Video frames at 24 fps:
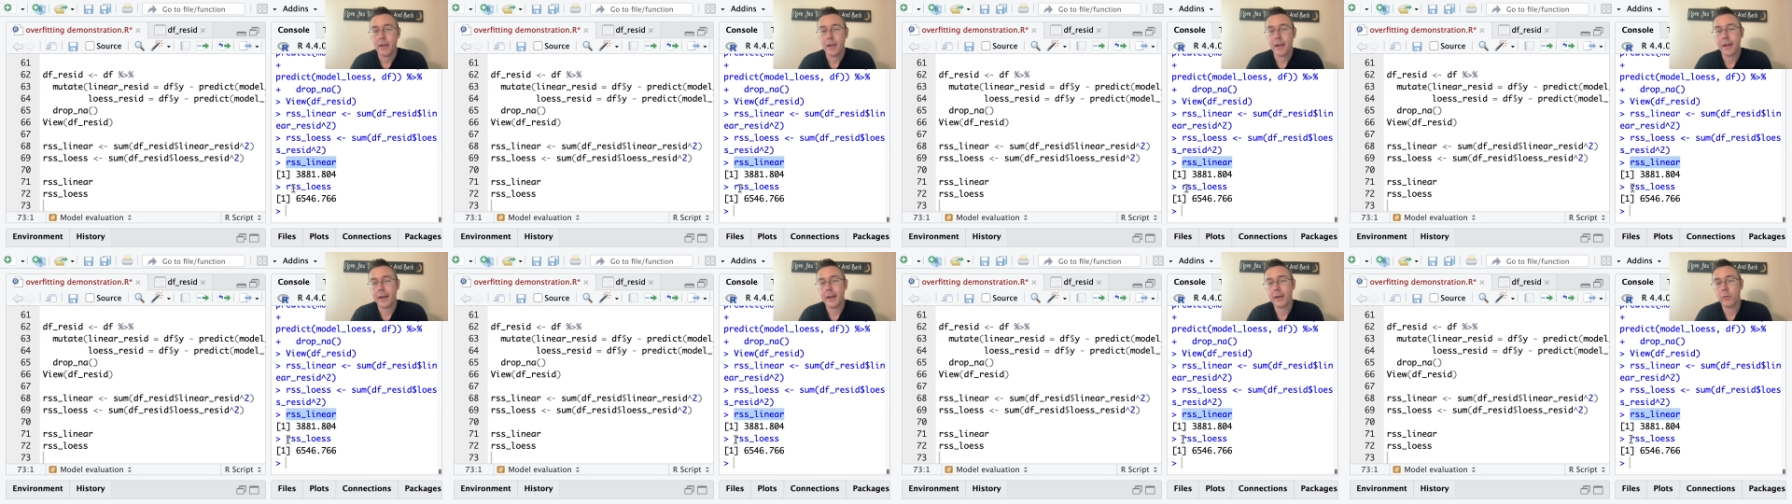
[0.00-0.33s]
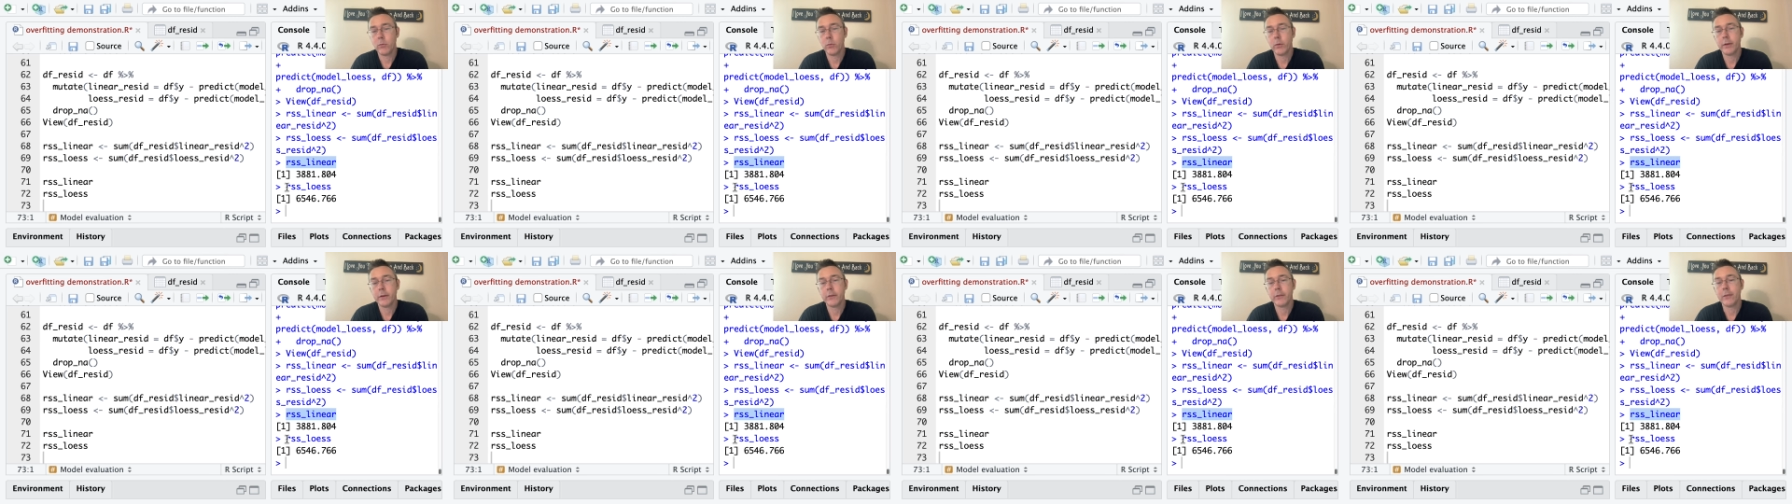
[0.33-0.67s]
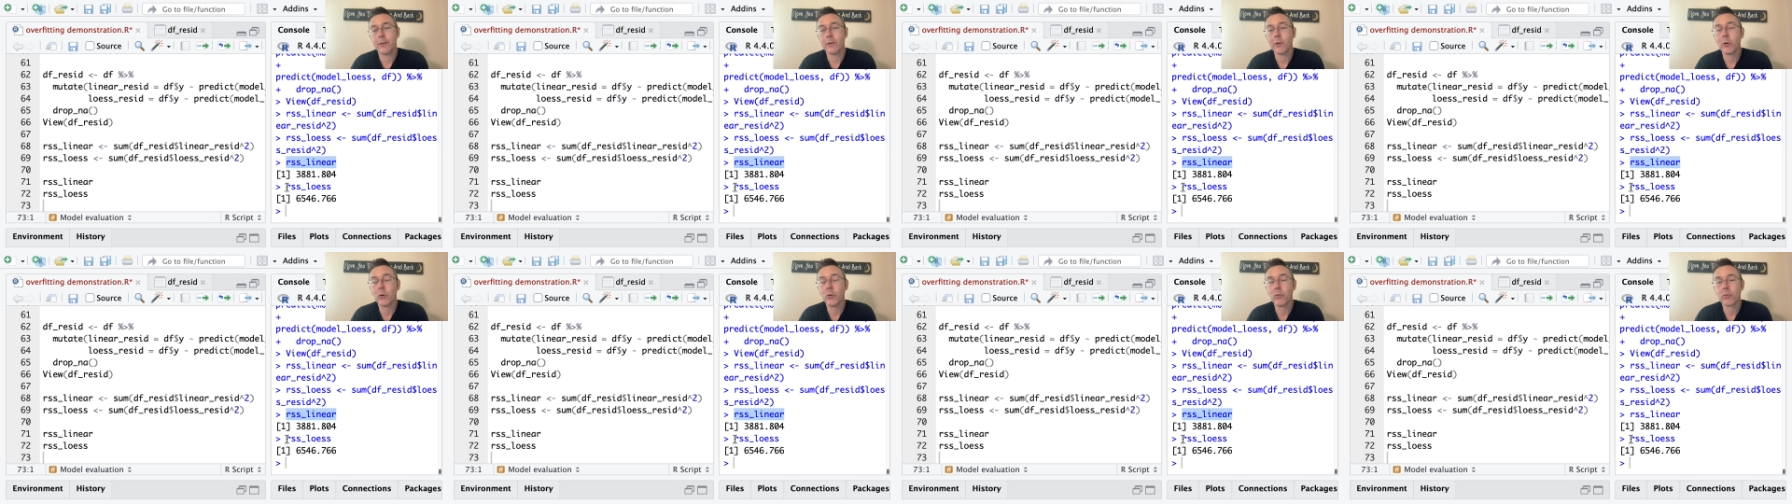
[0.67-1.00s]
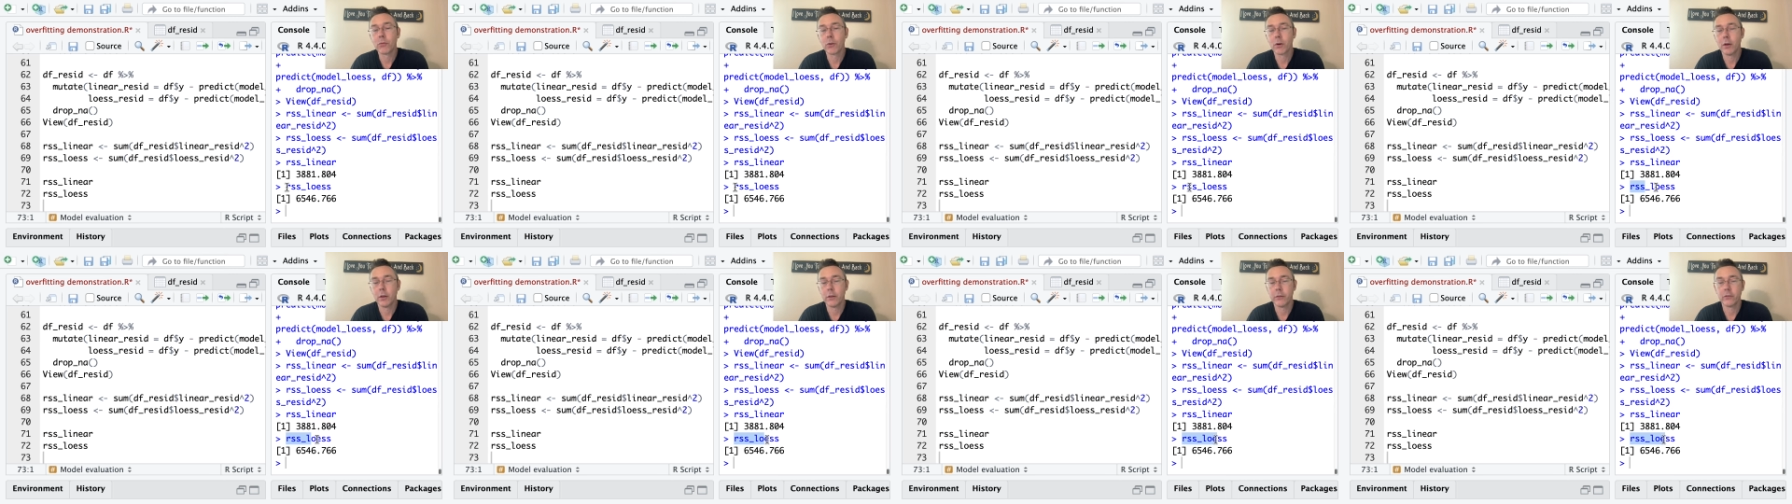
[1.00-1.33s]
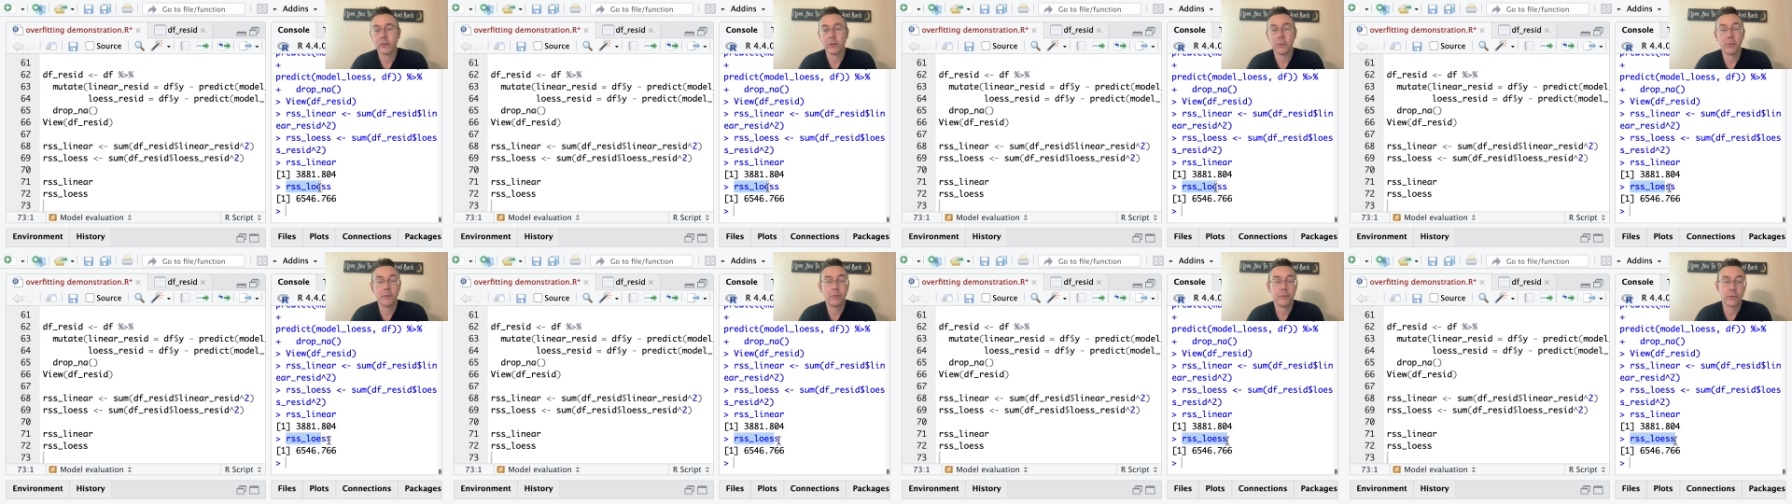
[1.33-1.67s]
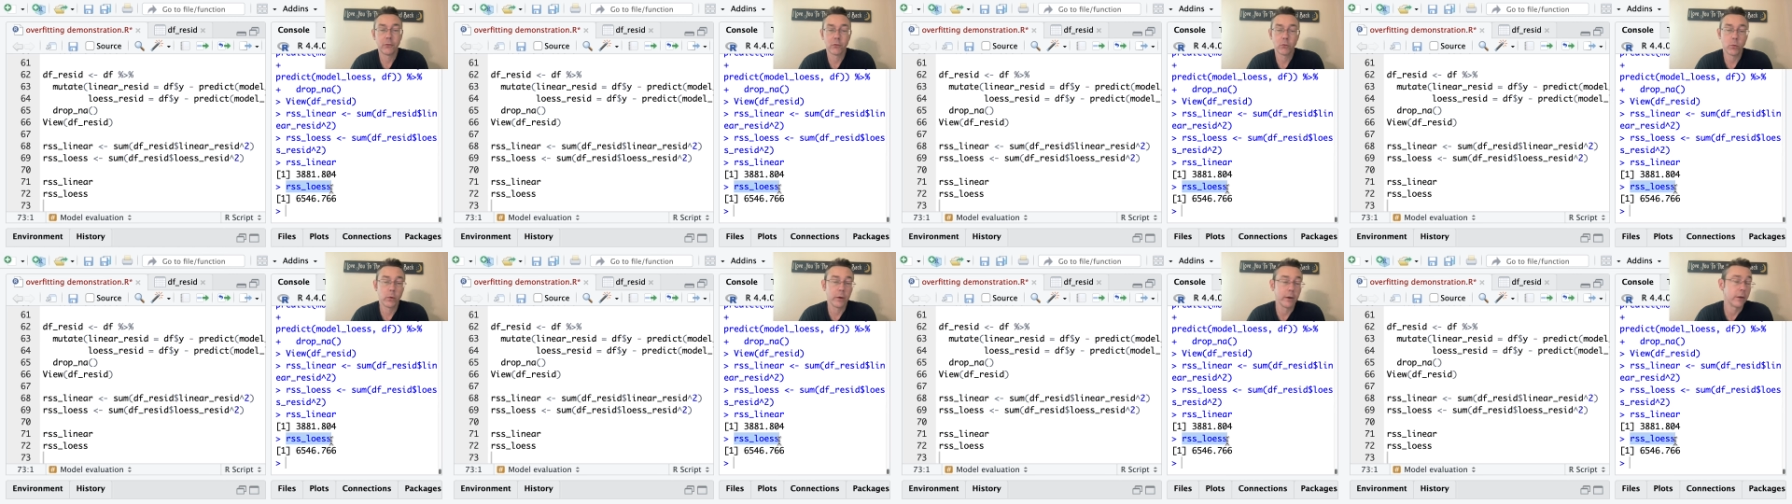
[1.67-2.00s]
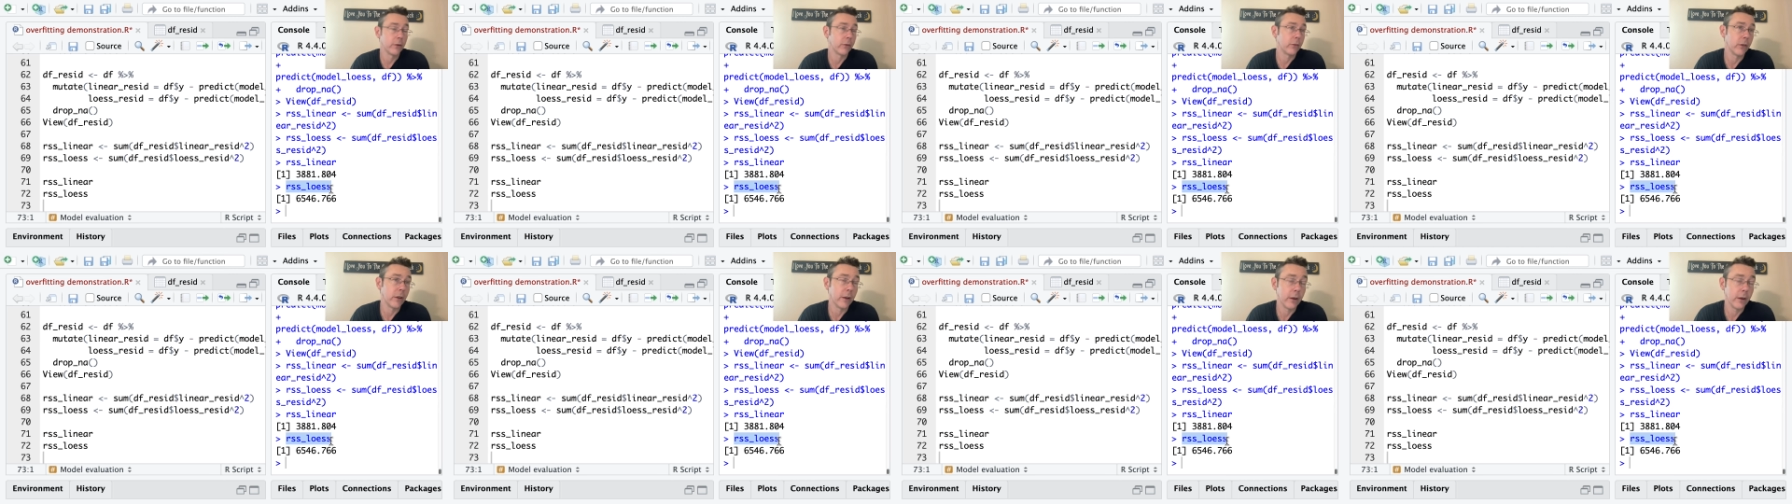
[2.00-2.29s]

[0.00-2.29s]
And what is the overall sum of squares